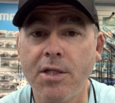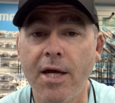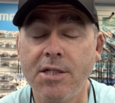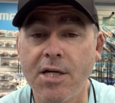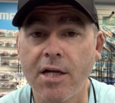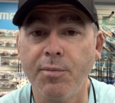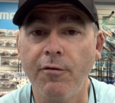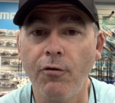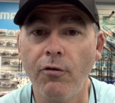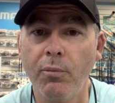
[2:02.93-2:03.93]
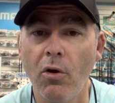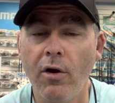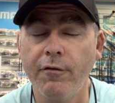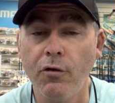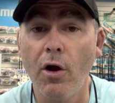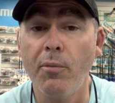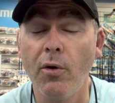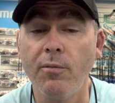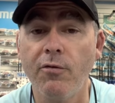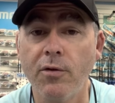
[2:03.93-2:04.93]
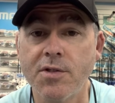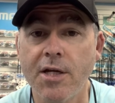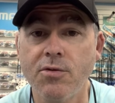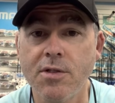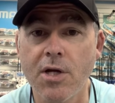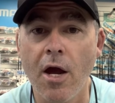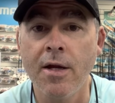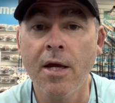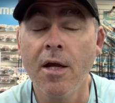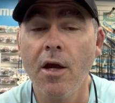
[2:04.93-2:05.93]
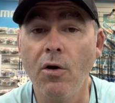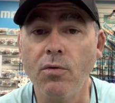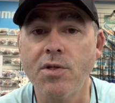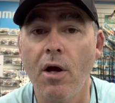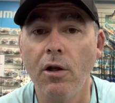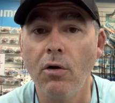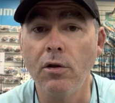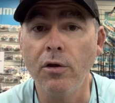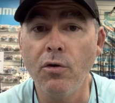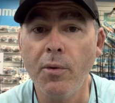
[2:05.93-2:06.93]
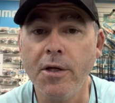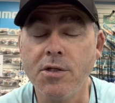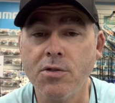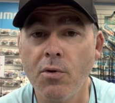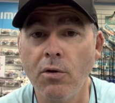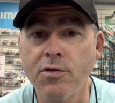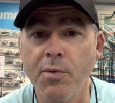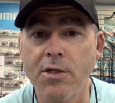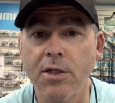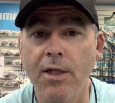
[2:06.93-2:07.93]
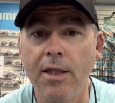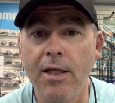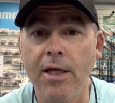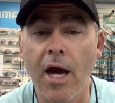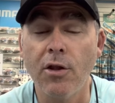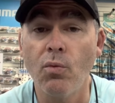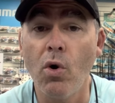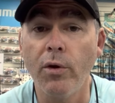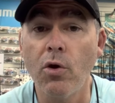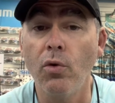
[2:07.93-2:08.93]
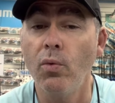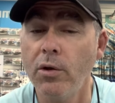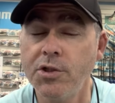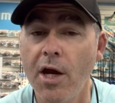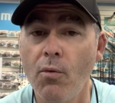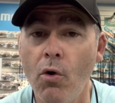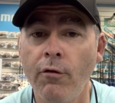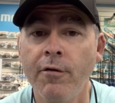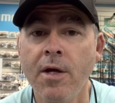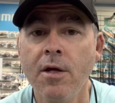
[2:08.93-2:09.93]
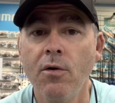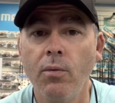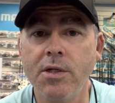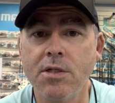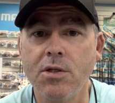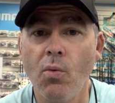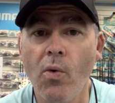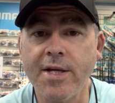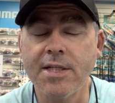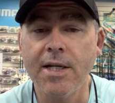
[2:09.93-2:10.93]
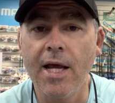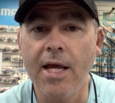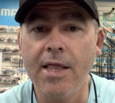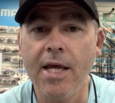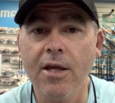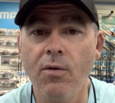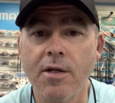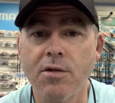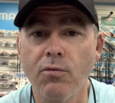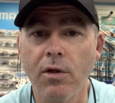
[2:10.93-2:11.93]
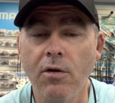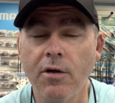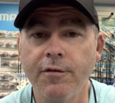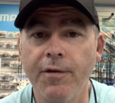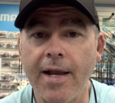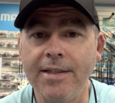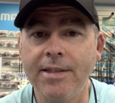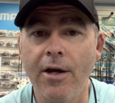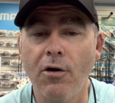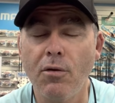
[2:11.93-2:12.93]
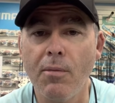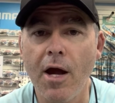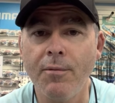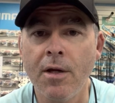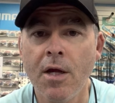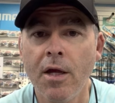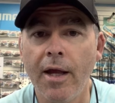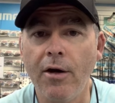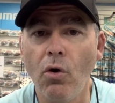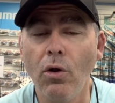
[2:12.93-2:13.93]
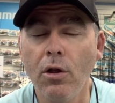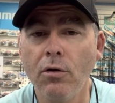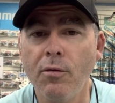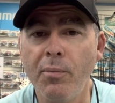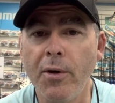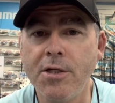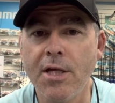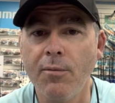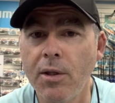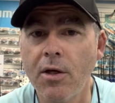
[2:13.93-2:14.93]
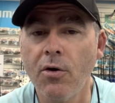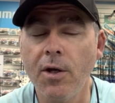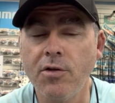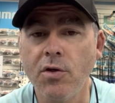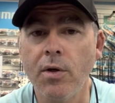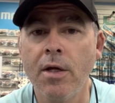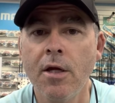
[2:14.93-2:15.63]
there just before flight point before the sanctuary zone, and also along Little Beach as well, especially the what we call the wheelchair wharf, which is the western end there. You'll get some really nice flatties there at the moment, and all along the beach there. But the key to it,